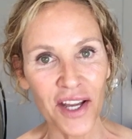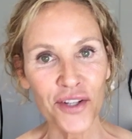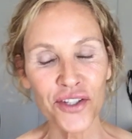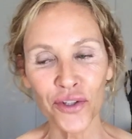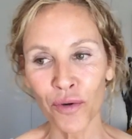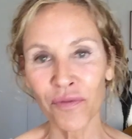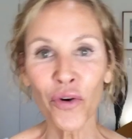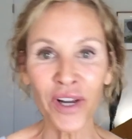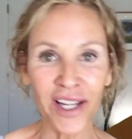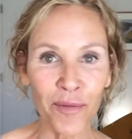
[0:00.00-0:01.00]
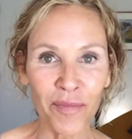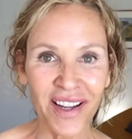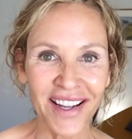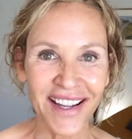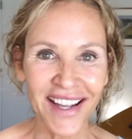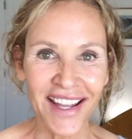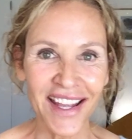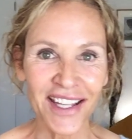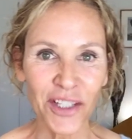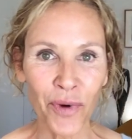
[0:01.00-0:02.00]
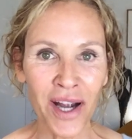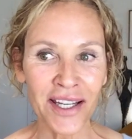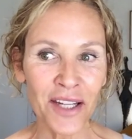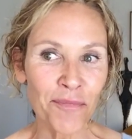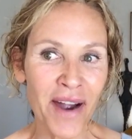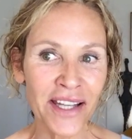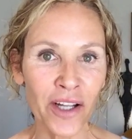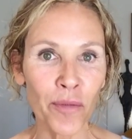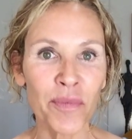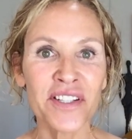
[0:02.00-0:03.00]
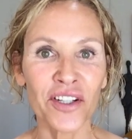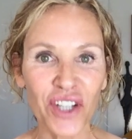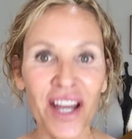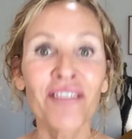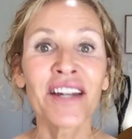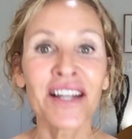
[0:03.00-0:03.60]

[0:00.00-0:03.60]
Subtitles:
So for him, it might not be such heavy